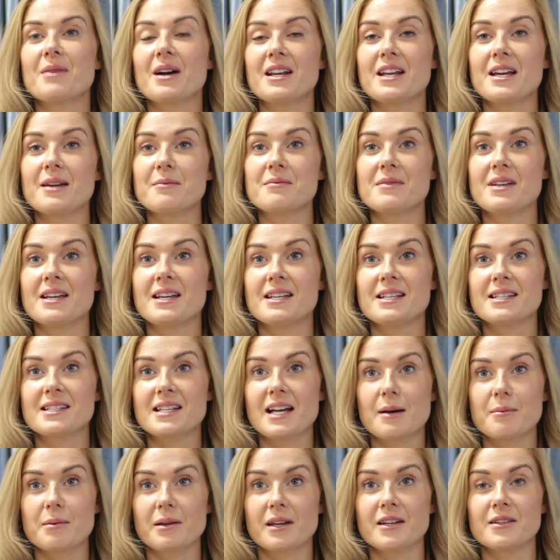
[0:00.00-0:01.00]
my name
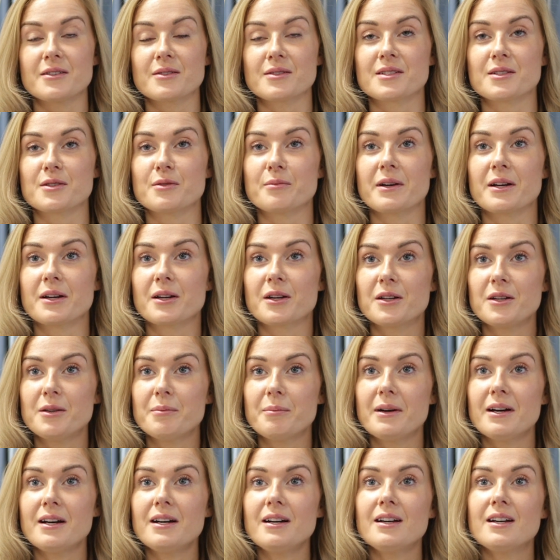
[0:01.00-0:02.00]
is Abigail Silburn
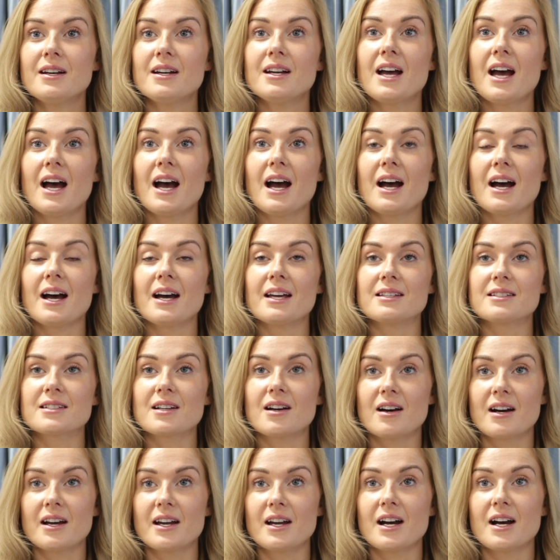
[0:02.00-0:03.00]
Cooper and
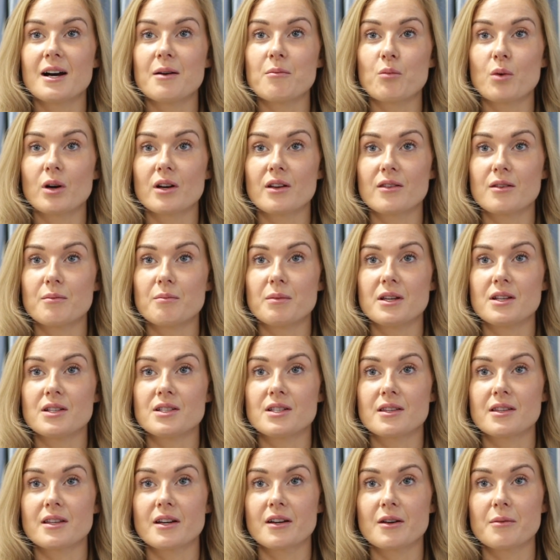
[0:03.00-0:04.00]
I am one of the
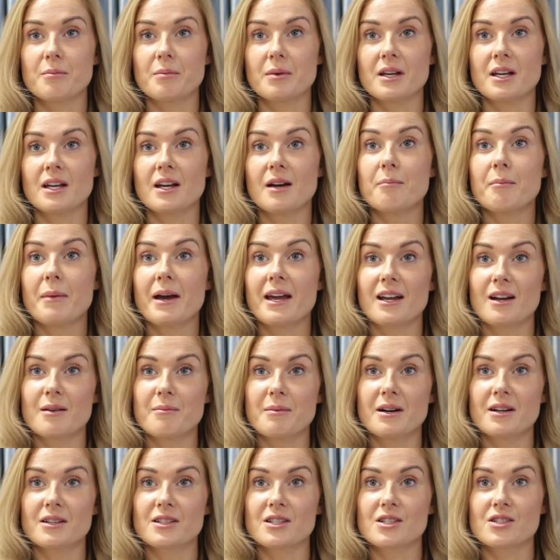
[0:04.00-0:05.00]
beauty therapy and
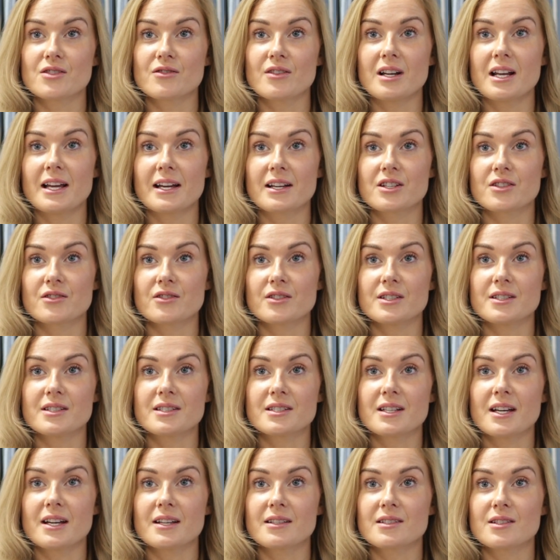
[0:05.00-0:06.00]
makeup artistry
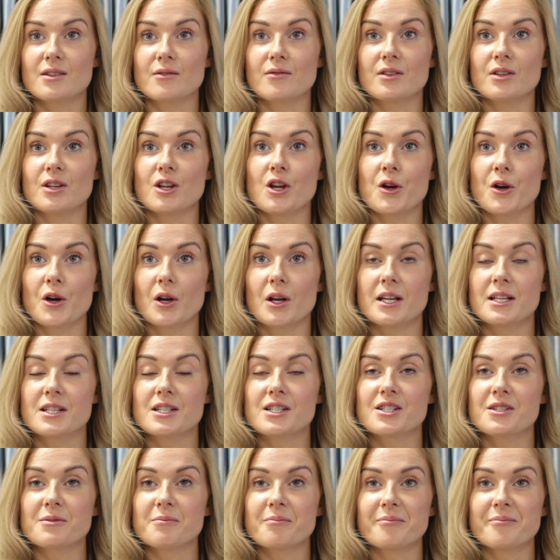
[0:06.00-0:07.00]
lecturers at Suffolk New
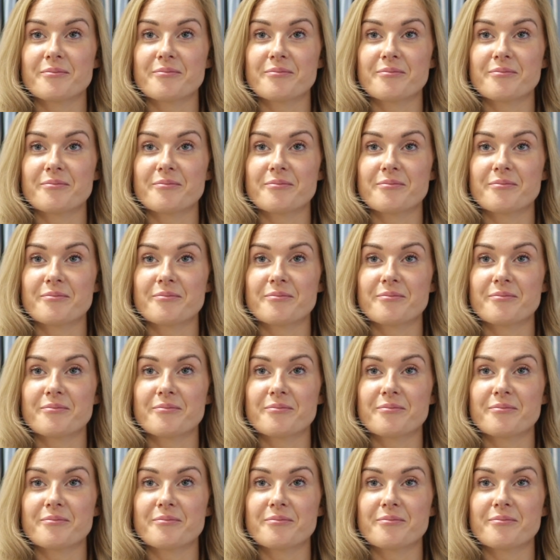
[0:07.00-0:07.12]
College.